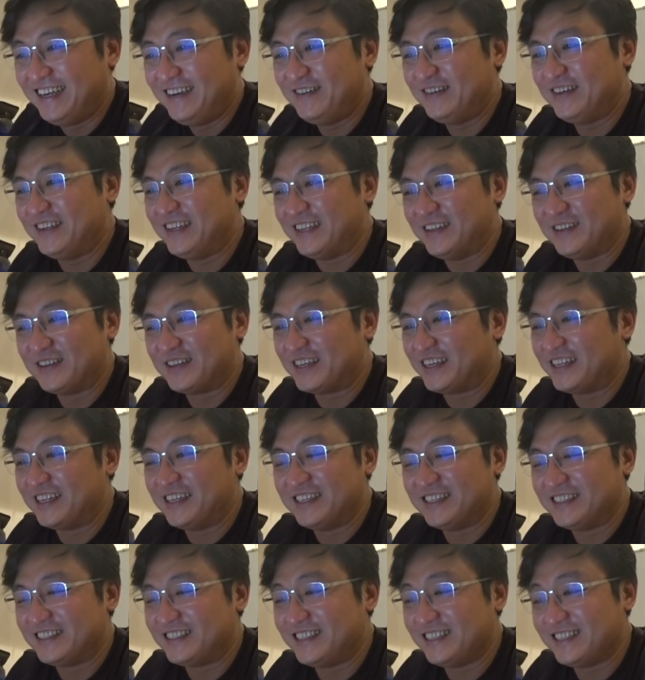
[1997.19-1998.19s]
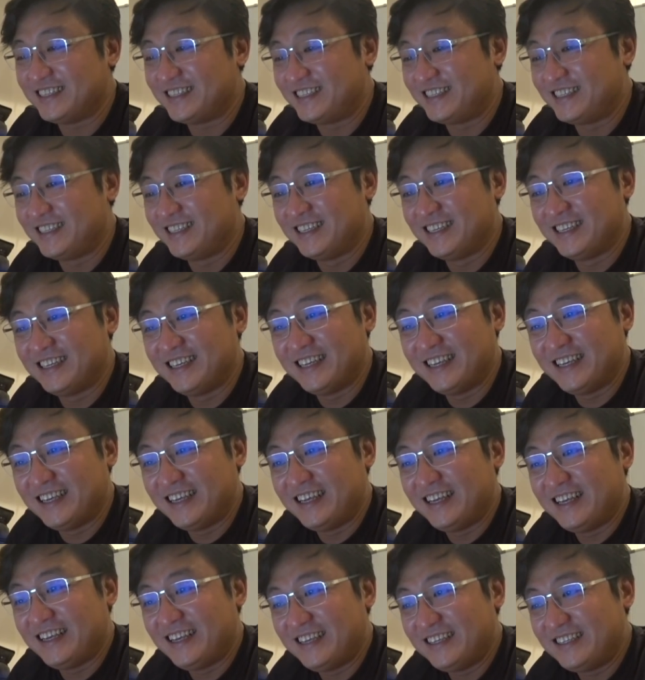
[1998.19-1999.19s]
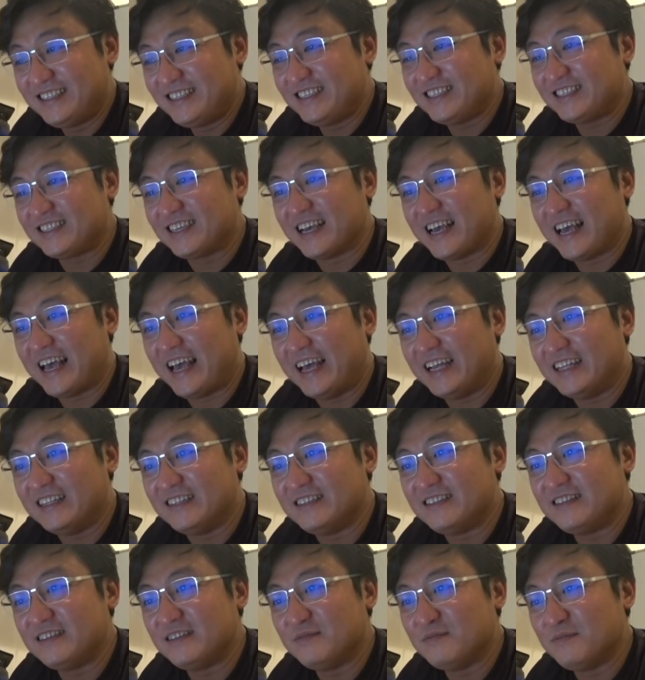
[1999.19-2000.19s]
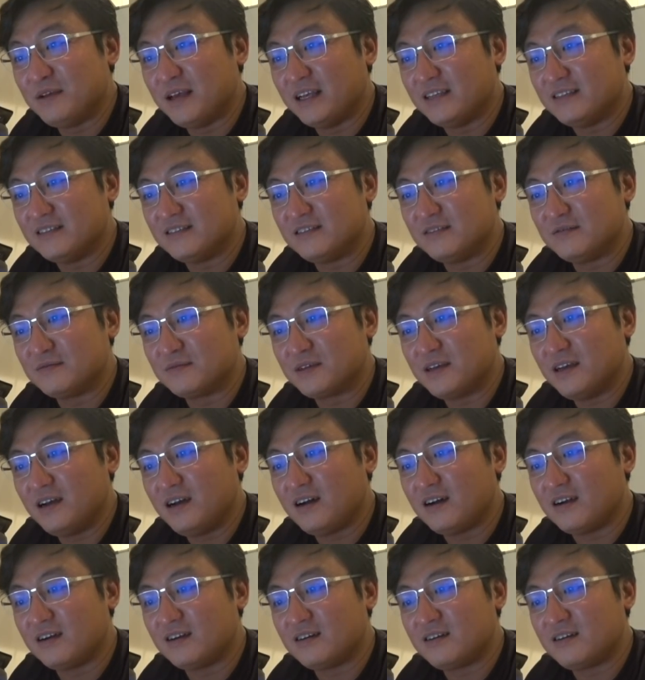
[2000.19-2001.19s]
And look at it, it's just a handsome car.